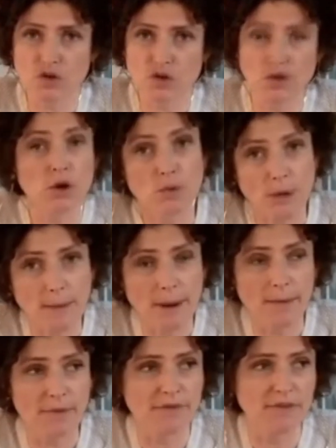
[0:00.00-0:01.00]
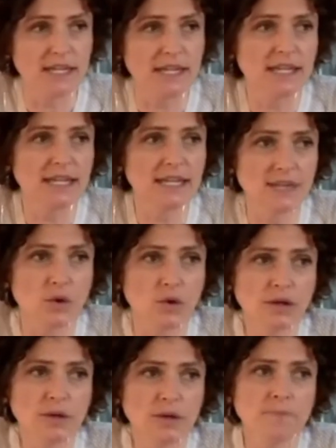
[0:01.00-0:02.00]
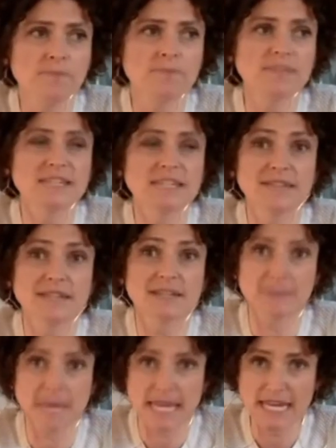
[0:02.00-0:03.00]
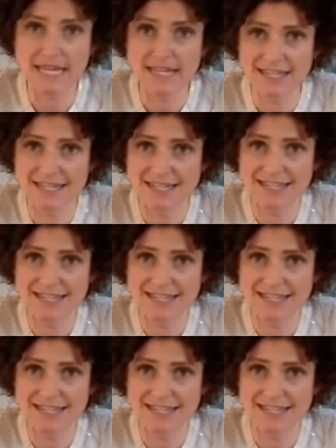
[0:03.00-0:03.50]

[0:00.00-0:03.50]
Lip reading: or a red pepper flake in the oil to give it some heat.